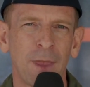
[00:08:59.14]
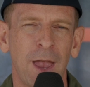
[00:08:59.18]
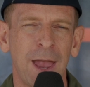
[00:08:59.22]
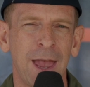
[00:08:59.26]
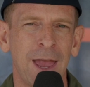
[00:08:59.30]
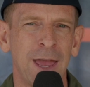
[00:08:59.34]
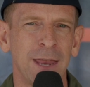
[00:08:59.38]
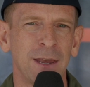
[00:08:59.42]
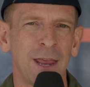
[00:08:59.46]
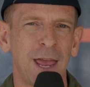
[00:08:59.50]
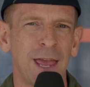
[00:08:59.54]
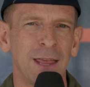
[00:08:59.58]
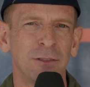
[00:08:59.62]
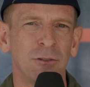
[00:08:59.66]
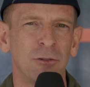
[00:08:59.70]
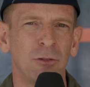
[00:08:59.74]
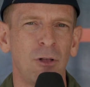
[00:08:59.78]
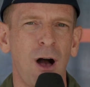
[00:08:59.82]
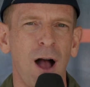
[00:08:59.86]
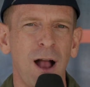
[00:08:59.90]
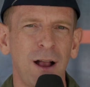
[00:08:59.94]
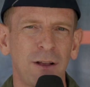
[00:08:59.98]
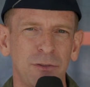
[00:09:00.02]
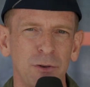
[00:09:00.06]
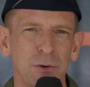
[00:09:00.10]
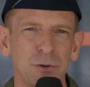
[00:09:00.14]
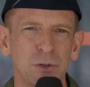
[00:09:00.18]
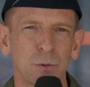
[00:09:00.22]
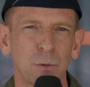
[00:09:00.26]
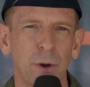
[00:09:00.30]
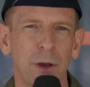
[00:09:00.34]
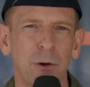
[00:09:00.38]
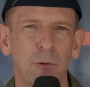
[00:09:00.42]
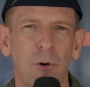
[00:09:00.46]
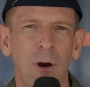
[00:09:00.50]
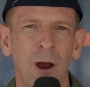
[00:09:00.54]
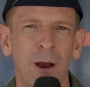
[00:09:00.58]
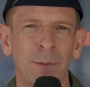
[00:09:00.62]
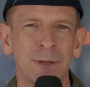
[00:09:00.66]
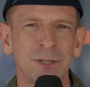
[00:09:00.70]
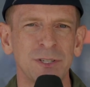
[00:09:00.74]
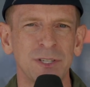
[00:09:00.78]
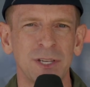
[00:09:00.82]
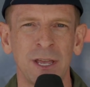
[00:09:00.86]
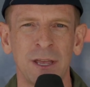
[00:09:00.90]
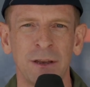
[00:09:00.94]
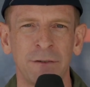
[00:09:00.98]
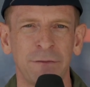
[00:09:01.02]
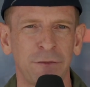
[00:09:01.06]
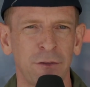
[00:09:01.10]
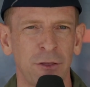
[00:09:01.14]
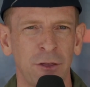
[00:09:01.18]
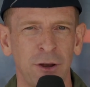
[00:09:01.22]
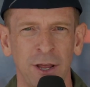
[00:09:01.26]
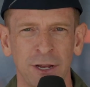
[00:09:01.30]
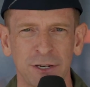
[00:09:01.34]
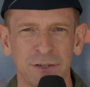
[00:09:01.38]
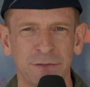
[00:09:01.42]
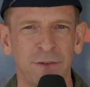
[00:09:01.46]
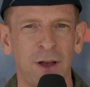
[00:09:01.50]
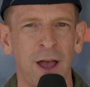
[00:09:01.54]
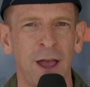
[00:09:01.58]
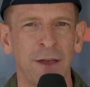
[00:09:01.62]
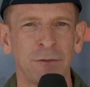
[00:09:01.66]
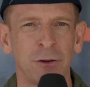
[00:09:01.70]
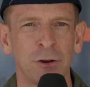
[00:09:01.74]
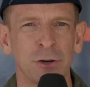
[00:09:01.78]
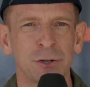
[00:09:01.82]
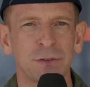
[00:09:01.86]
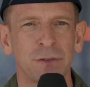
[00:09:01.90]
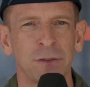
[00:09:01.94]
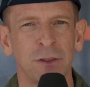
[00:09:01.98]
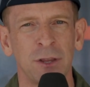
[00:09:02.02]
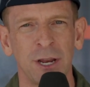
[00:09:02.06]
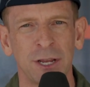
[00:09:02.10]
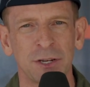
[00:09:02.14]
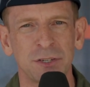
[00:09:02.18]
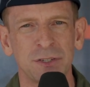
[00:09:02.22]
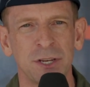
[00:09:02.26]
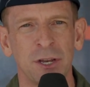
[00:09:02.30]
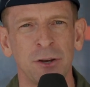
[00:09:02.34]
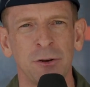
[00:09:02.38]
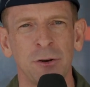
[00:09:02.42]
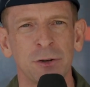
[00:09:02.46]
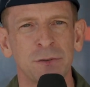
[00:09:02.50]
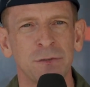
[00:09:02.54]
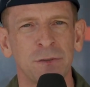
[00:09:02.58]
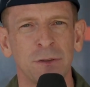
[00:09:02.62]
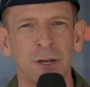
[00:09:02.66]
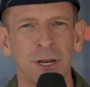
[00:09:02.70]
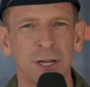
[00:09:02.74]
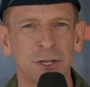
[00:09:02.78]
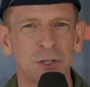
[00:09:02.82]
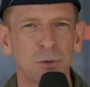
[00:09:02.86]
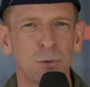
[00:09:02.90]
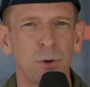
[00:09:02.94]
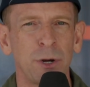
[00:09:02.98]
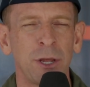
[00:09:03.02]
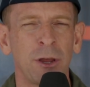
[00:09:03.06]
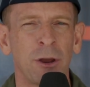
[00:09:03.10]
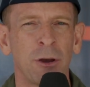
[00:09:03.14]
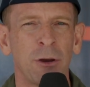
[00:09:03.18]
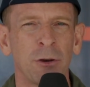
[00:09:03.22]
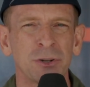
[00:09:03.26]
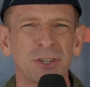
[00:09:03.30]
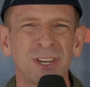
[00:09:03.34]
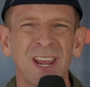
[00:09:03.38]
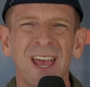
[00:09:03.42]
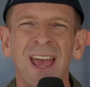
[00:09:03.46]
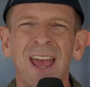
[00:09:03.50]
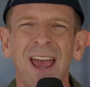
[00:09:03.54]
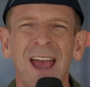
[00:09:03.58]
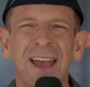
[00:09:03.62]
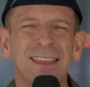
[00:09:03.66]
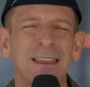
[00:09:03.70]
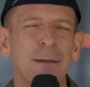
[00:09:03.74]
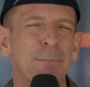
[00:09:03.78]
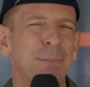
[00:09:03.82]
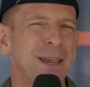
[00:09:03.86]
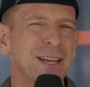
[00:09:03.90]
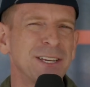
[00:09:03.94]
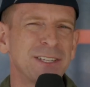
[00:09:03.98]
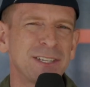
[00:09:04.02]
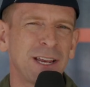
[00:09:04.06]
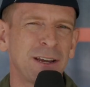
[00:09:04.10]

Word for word: and and lock those requirements in for the next five years, for the next ten years, for the next twenty years at the pace